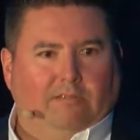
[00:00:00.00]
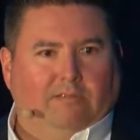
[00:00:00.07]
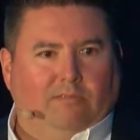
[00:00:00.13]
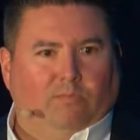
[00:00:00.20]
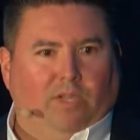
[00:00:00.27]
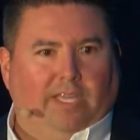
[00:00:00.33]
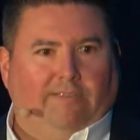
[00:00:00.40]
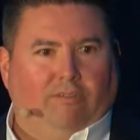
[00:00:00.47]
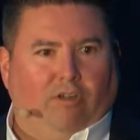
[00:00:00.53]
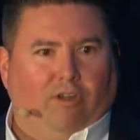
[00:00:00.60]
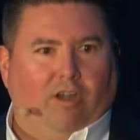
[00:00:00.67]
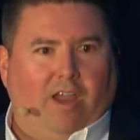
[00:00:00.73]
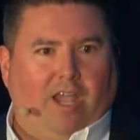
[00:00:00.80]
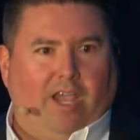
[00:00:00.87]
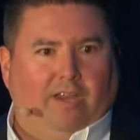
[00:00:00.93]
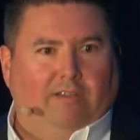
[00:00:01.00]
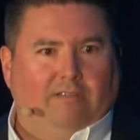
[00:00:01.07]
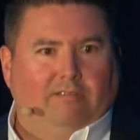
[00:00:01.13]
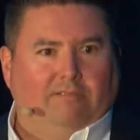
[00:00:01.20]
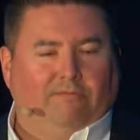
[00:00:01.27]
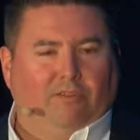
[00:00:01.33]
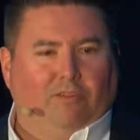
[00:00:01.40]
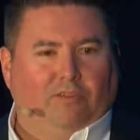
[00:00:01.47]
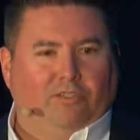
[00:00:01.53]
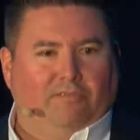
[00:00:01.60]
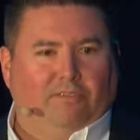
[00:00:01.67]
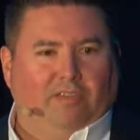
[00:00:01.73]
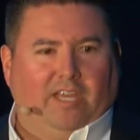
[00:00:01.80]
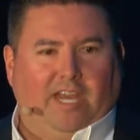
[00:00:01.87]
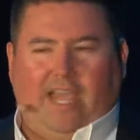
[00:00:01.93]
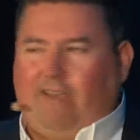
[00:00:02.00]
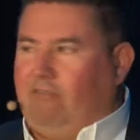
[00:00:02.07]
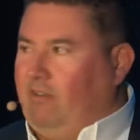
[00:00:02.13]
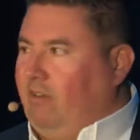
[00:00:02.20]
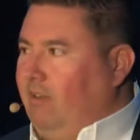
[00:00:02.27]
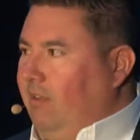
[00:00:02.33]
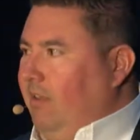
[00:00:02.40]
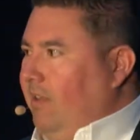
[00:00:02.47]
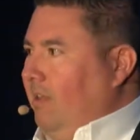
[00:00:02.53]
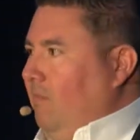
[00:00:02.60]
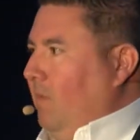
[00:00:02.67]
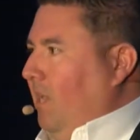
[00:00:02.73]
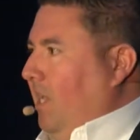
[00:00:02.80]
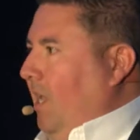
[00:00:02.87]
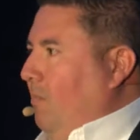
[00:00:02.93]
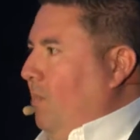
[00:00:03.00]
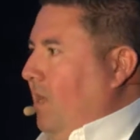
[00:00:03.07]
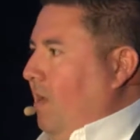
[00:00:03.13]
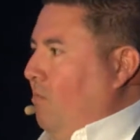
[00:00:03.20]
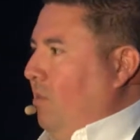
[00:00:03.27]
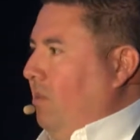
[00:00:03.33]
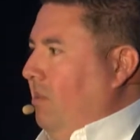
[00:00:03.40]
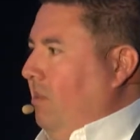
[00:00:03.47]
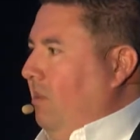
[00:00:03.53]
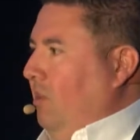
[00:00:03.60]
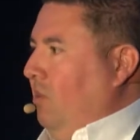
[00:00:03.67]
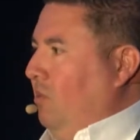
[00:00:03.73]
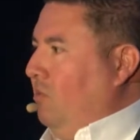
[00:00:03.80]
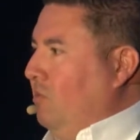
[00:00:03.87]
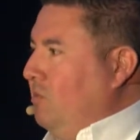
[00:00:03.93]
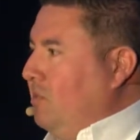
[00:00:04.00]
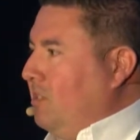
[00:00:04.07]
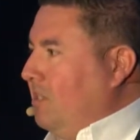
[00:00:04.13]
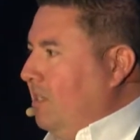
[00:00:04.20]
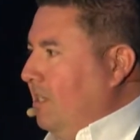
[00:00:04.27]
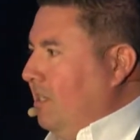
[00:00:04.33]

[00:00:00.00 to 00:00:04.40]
believe it or not. For those of you that haven't been keeping up with the news,